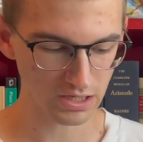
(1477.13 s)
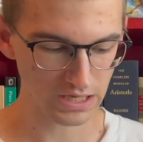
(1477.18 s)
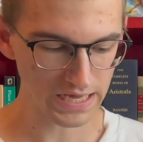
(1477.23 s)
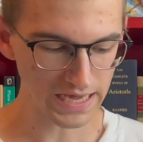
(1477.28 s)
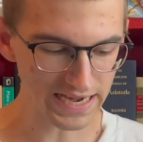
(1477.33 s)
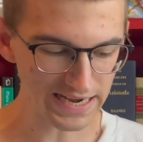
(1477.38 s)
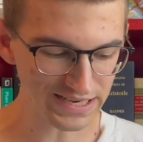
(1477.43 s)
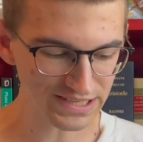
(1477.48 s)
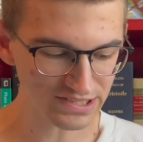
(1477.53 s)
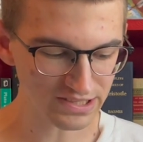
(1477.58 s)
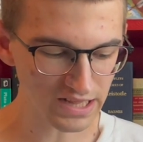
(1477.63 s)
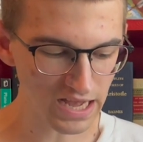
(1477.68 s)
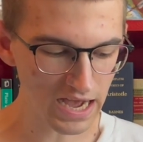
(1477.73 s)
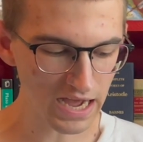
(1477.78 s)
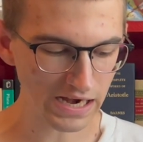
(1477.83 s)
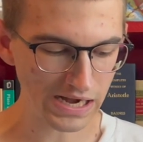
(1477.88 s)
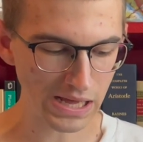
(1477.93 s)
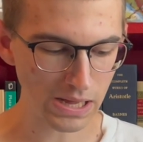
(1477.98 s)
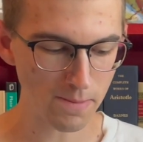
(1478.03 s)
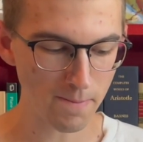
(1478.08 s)
It is
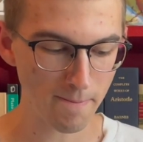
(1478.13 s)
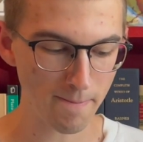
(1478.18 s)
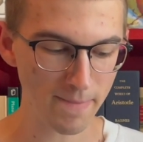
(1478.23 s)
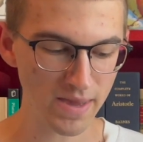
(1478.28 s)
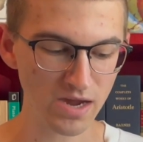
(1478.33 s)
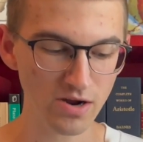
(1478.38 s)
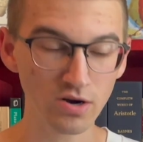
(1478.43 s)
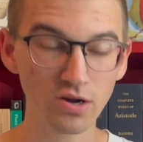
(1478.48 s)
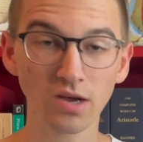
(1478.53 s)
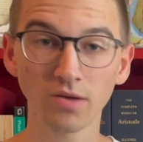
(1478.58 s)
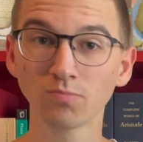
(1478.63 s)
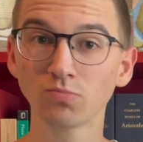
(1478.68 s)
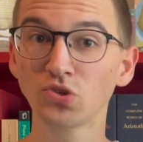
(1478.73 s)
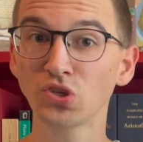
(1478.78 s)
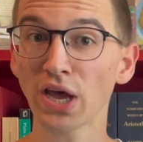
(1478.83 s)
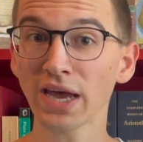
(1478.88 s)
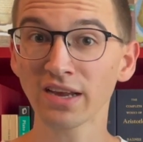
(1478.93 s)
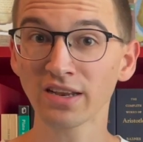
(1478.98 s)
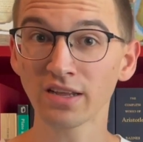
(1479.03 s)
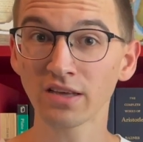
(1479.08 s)
not mere
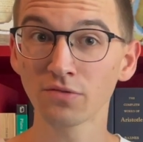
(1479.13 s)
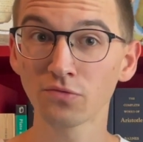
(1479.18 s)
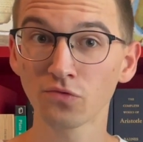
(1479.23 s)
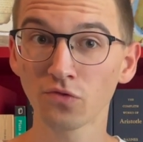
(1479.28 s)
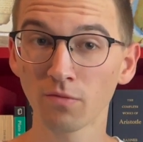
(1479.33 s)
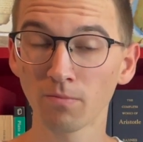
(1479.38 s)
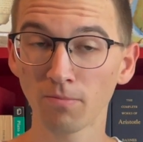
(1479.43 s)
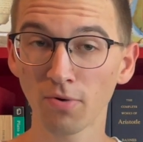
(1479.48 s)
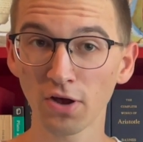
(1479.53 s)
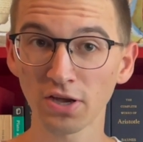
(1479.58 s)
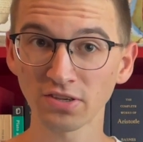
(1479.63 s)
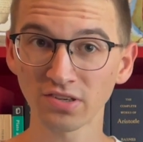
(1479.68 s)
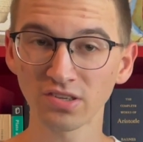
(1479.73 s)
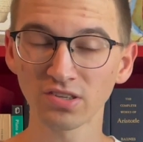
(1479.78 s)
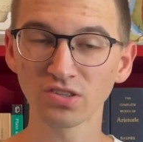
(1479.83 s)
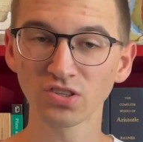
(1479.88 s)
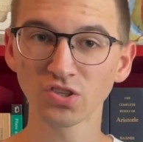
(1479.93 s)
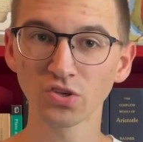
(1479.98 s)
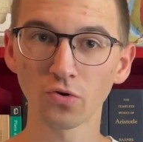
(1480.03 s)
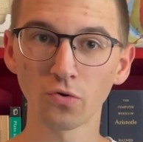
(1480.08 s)
objective
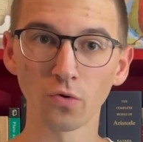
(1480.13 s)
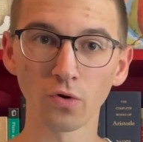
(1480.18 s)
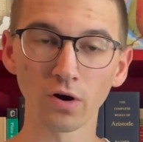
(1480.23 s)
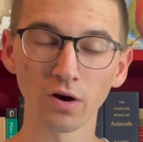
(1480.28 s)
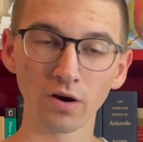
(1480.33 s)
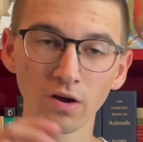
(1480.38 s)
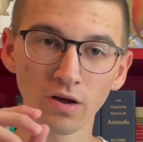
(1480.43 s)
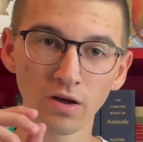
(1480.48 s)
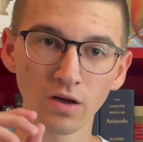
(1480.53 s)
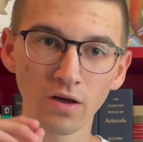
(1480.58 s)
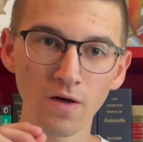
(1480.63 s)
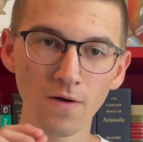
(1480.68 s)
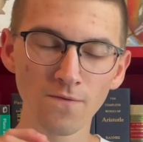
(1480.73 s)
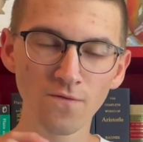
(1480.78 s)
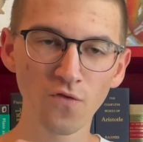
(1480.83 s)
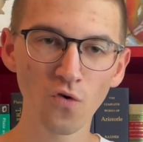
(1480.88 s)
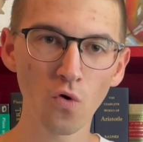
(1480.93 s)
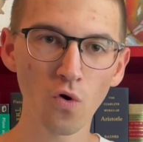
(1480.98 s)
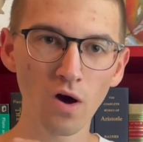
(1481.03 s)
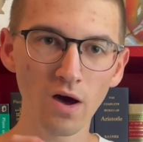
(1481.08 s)
presence, or
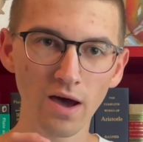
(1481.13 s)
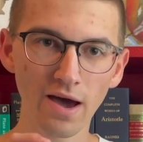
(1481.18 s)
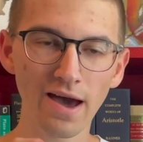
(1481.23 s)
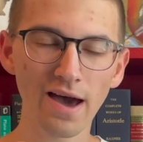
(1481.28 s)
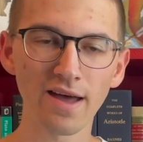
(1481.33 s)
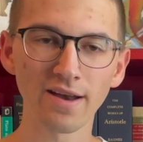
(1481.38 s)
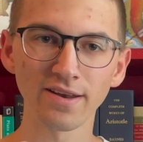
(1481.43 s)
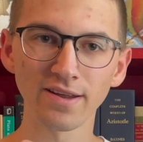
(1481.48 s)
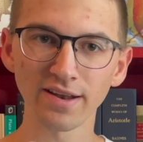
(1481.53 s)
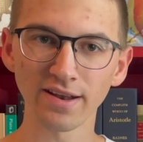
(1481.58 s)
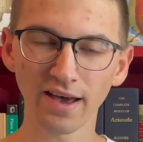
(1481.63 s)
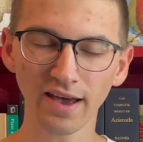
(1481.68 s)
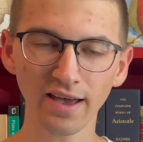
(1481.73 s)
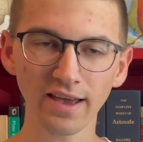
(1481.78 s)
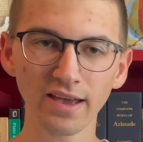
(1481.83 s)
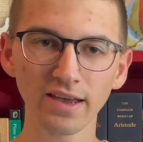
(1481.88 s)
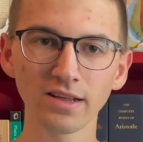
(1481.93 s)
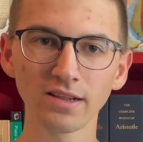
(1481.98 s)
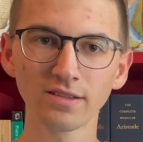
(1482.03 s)
Vorhandenheit.